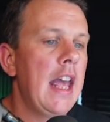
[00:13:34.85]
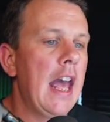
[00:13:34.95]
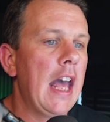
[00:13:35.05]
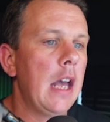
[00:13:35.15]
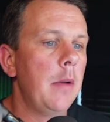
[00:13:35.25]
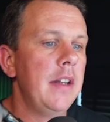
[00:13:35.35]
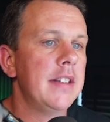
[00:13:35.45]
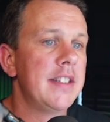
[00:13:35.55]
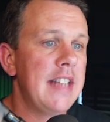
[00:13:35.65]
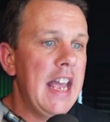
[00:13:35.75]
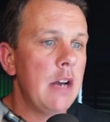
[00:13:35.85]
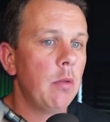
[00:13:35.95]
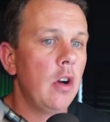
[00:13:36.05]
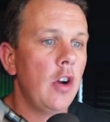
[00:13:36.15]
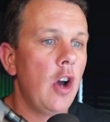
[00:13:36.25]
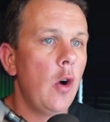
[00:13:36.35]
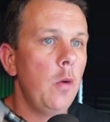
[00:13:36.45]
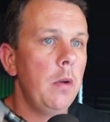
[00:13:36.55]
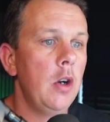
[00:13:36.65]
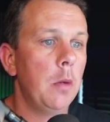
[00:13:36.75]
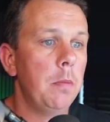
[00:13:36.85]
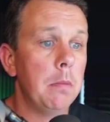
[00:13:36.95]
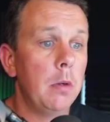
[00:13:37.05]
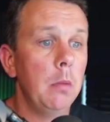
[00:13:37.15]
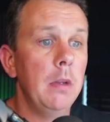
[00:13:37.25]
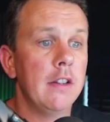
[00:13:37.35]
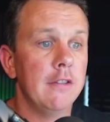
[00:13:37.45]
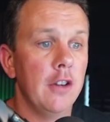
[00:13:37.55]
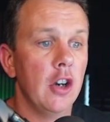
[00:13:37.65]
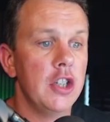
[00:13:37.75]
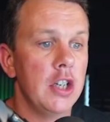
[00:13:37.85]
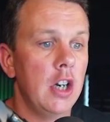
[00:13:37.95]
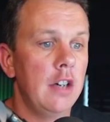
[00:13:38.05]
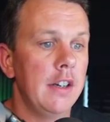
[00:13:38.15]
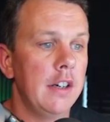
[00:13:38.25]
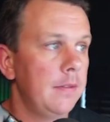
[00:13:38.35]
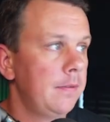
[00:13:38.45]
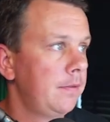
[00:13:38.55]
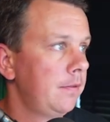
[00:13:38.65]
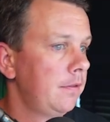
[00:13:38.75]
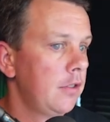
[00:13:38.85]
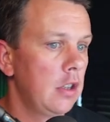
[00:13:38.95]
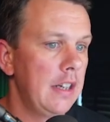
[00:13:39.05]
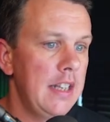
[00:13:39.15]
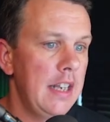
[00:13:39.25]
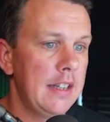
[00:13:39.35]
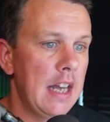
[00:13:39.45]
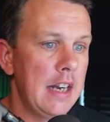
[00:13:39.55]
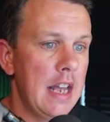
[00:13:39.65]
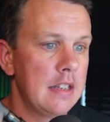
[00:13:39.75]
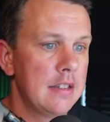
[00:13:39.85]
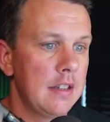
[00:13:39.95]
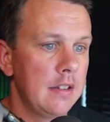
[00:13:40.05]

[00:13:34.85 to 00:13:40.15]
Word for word: Um, instead, we're going to open up the public version of it. So let's hit that next.